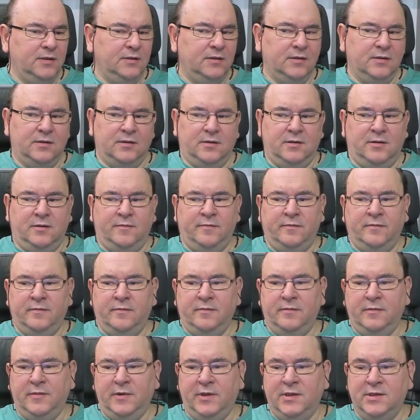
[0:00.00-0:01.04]

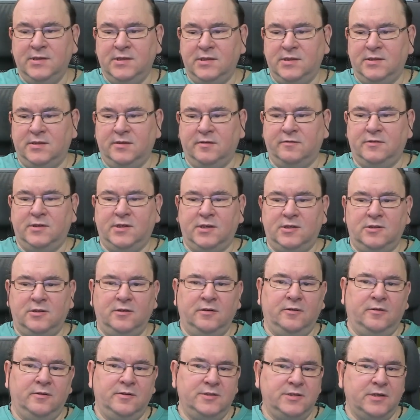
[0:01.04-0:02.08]
Um, this is of such an
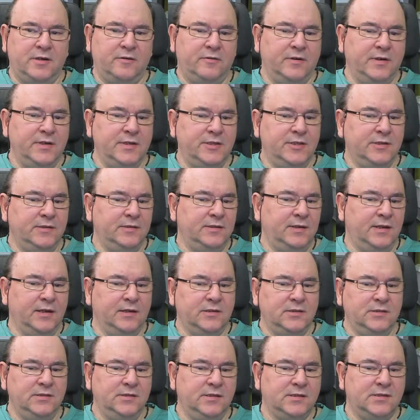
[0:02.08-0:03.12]
old generation that
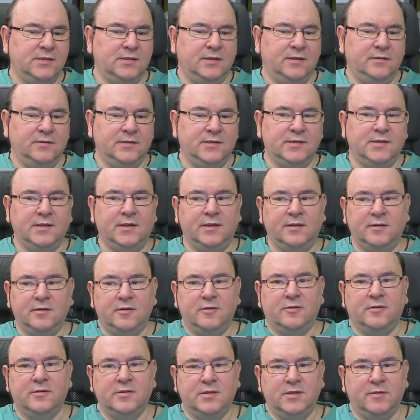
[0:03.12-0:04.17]
actually doesn't understand the
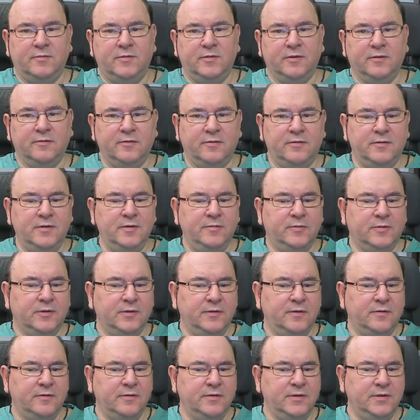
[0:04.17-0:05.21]
concept of
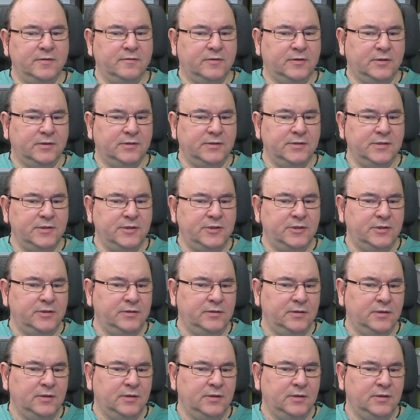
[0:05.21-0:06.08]
3.3 voltage